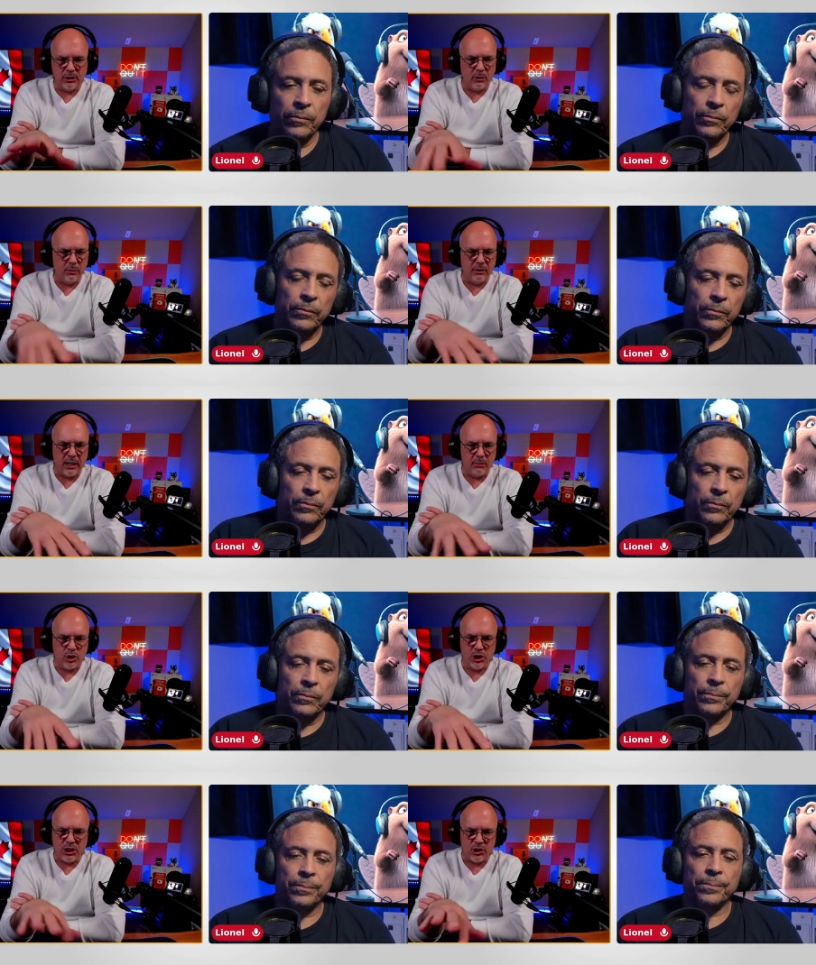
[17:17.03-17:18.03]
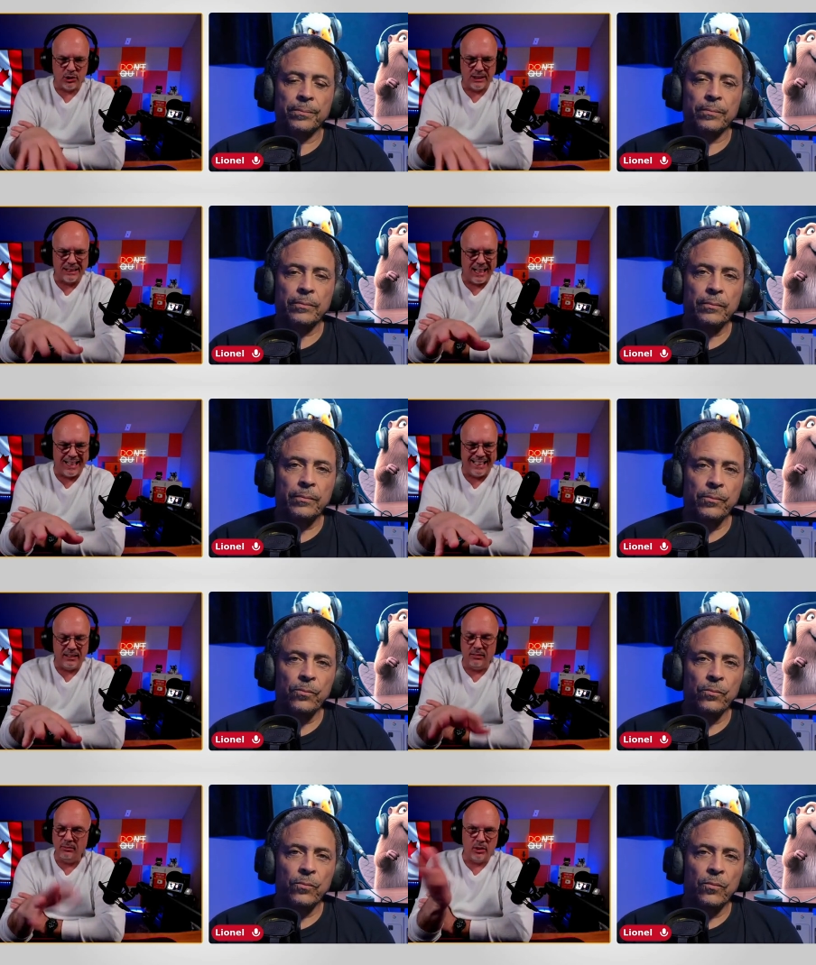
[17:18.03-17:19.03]
Speaker 1: someone named Jill
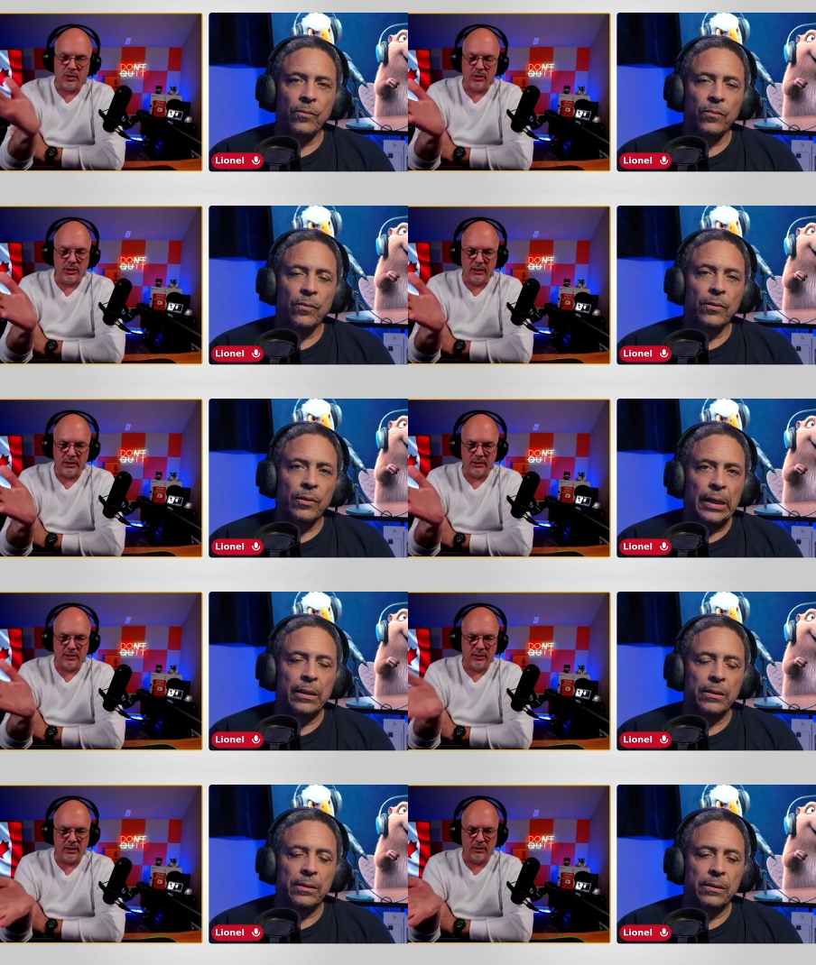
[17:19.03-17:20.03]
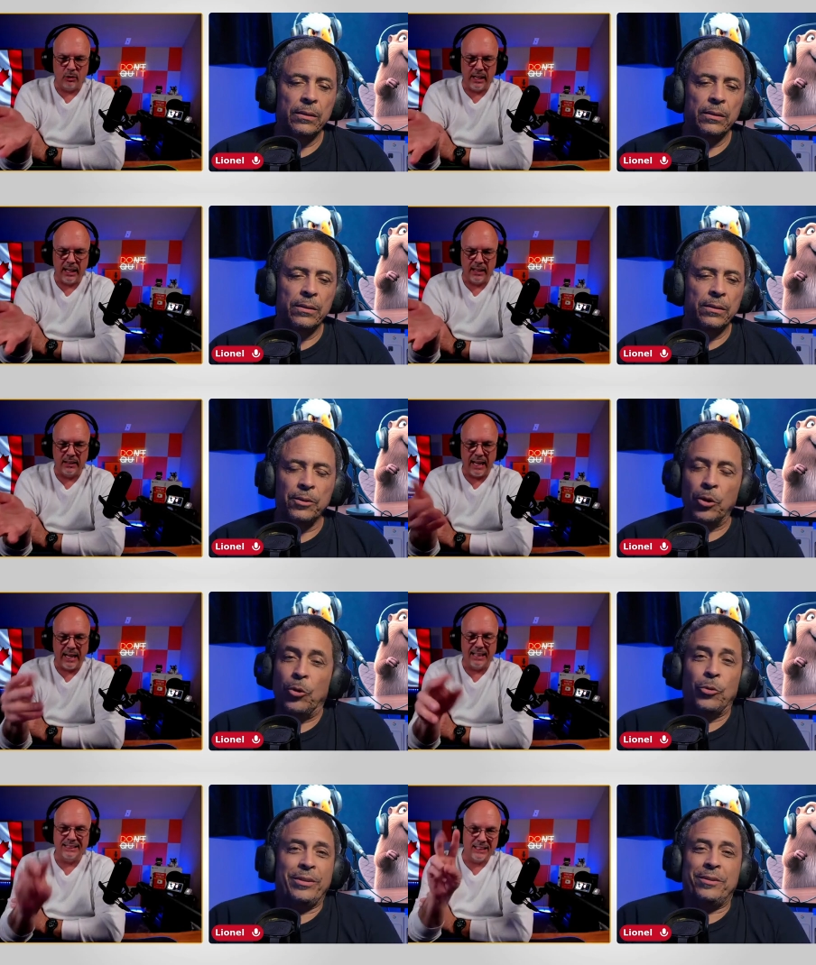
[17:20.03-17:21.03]
Stein, don't know who it is, that ran
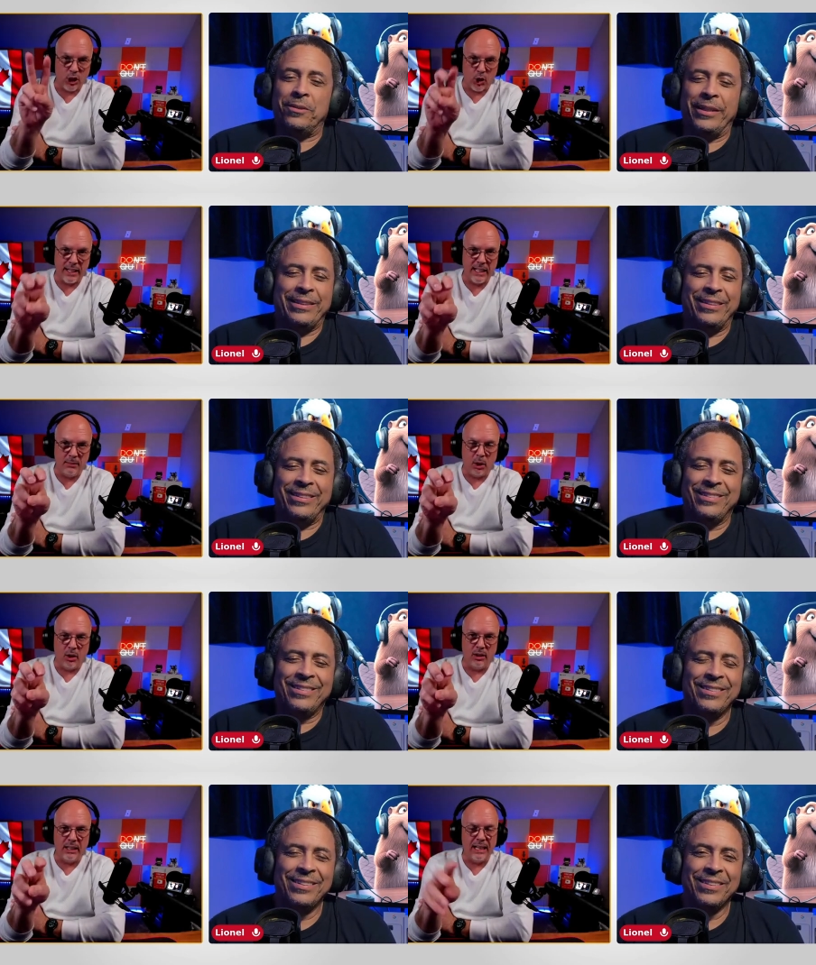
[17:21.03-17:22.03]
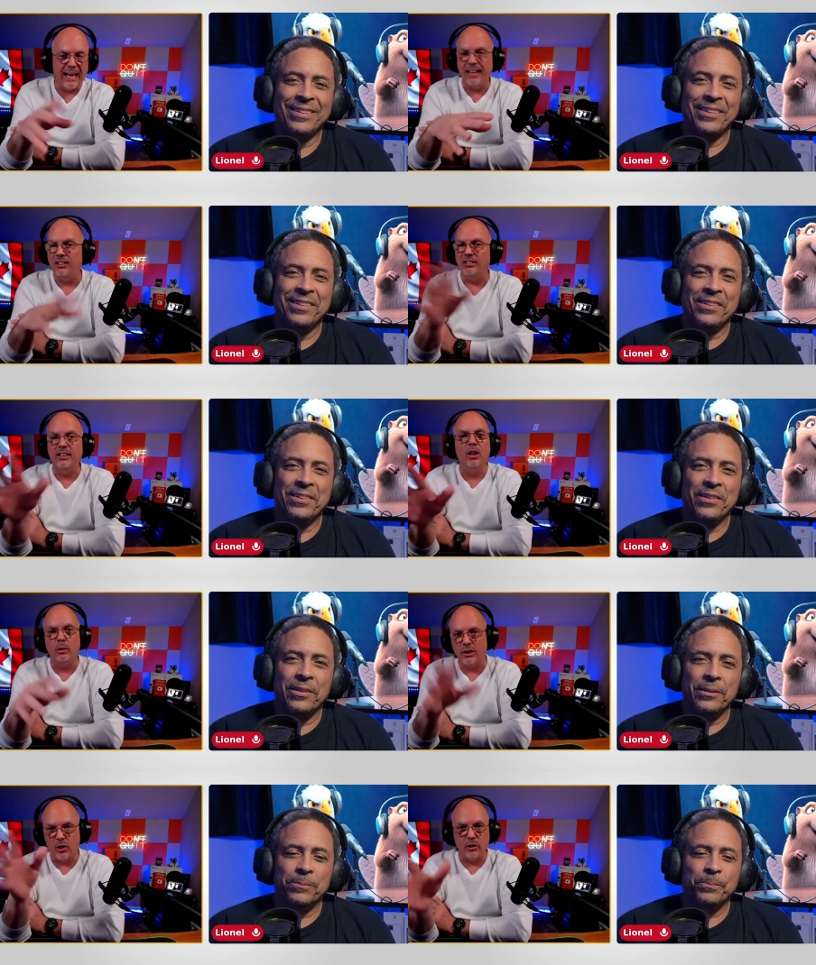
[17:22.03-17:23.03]
as the Green Party. I don't even know
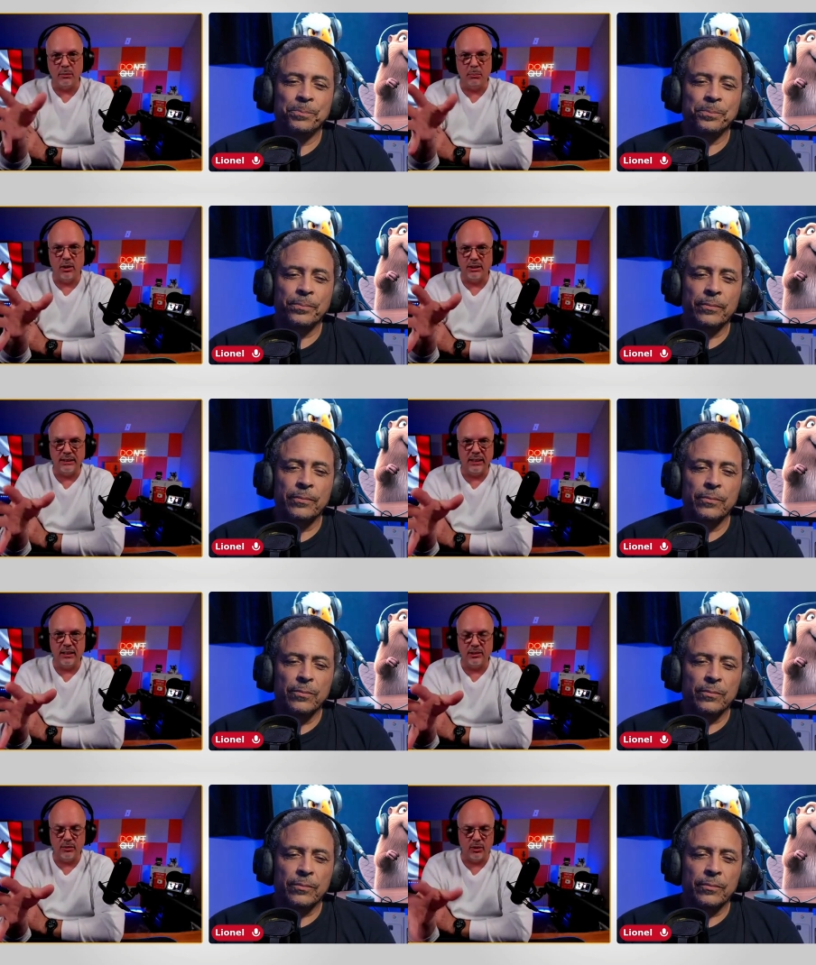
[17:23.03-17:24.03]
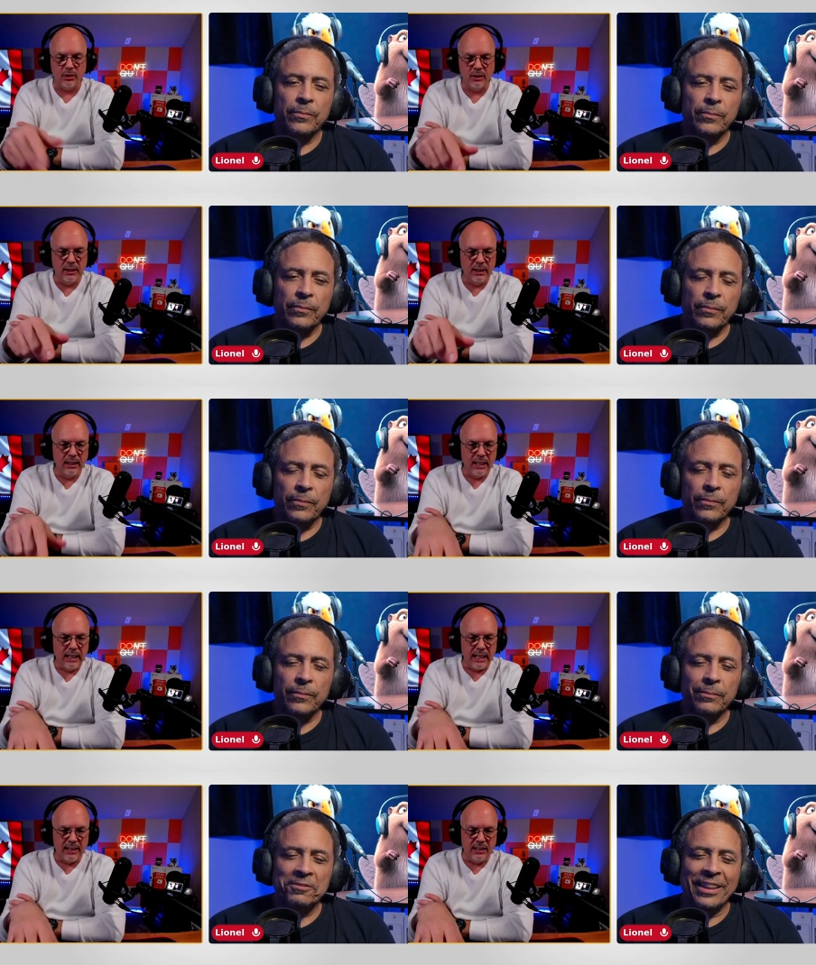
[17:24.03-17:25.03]
what the Green Party stands for.
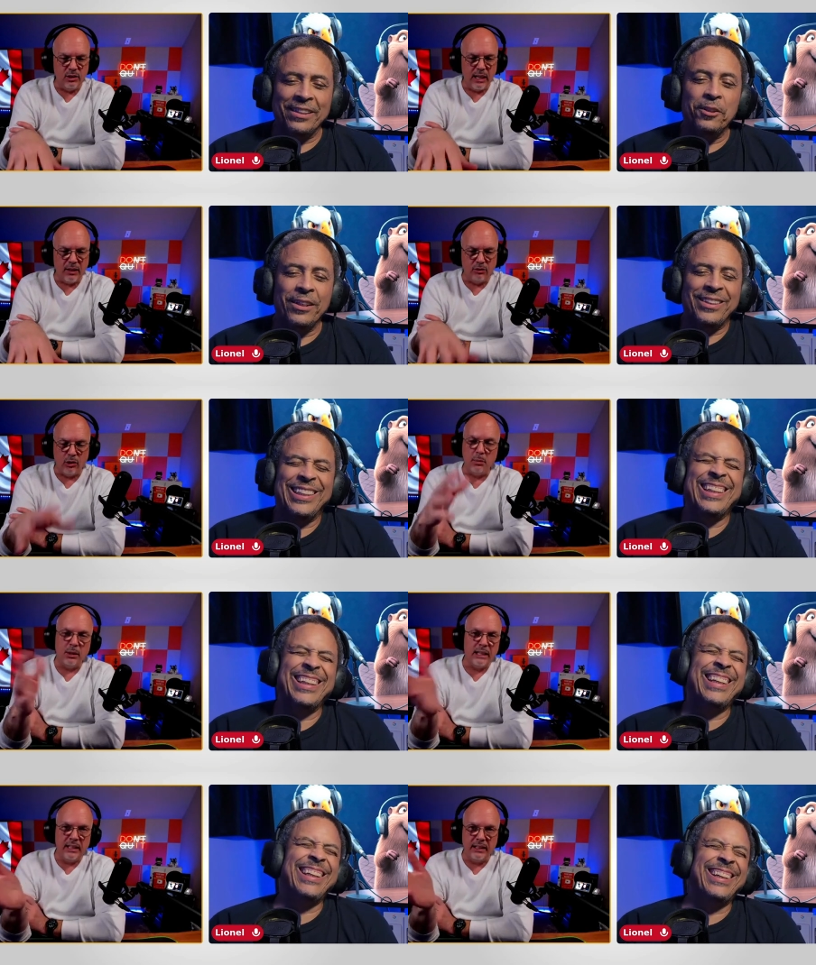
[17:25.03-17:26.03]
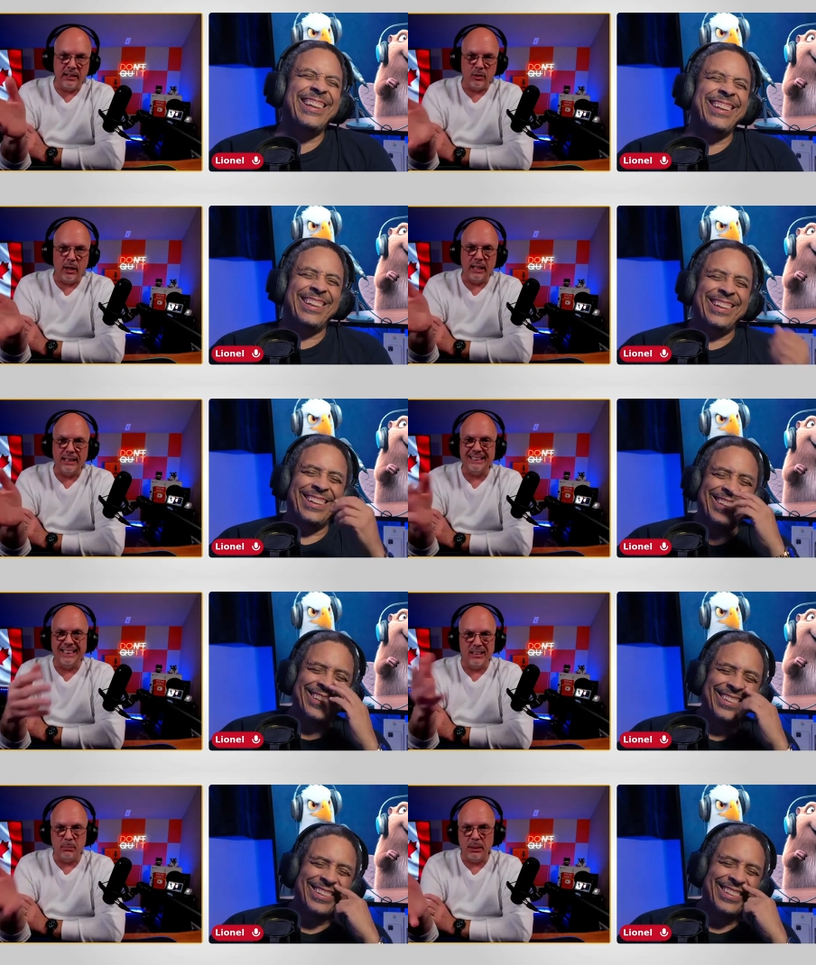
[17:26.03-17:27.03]
And then you have Robert Kennedy that ran as an
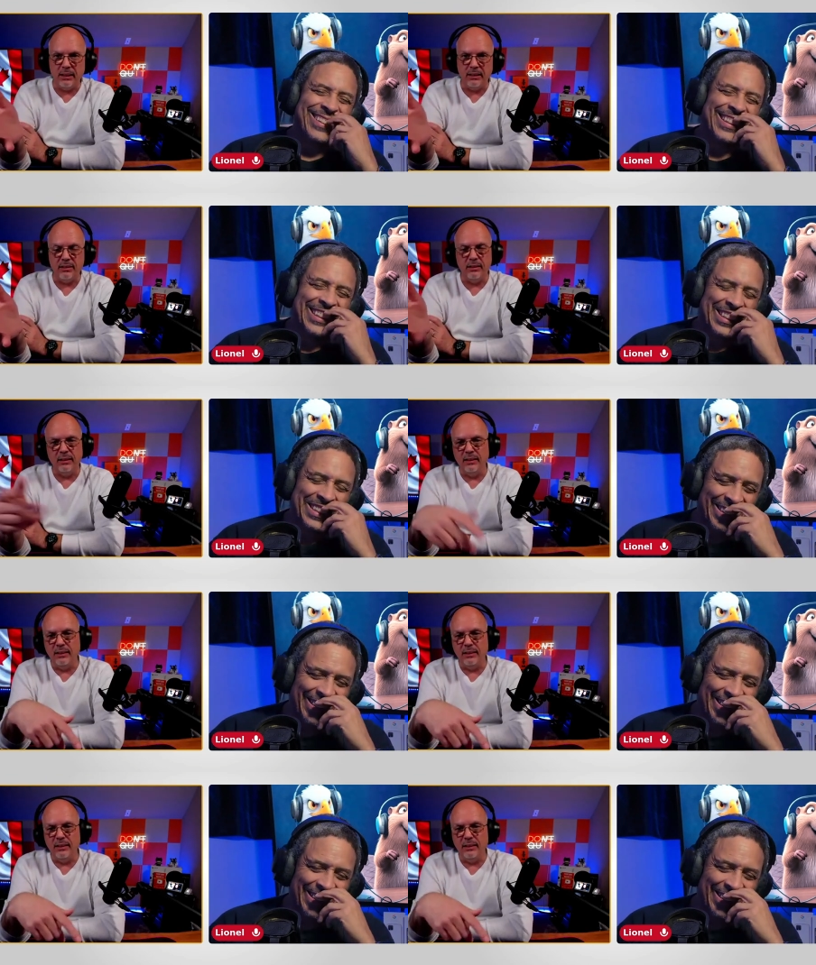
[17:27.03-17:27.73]
independent.